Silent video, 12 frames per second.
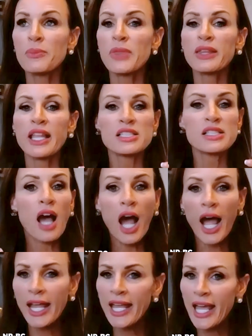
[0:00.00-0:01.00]
something that's
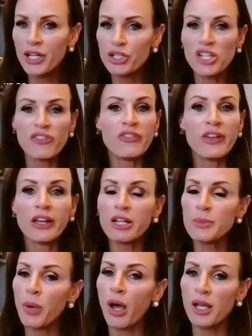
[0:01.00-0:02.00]
high energy,
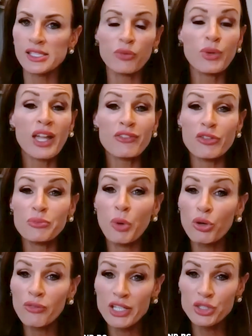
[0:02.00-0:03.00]
very positive. We have a
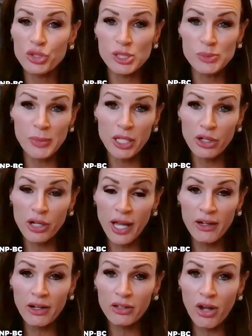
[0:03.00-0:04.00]
motivational speaker
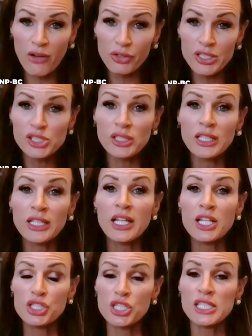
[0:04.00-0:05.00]
at our conference.
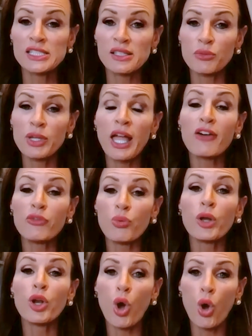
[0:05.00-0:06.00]
We have
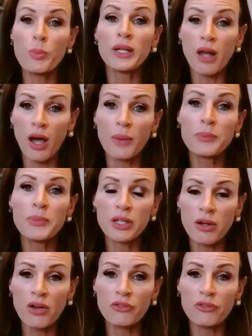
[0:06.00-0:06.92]
one open up the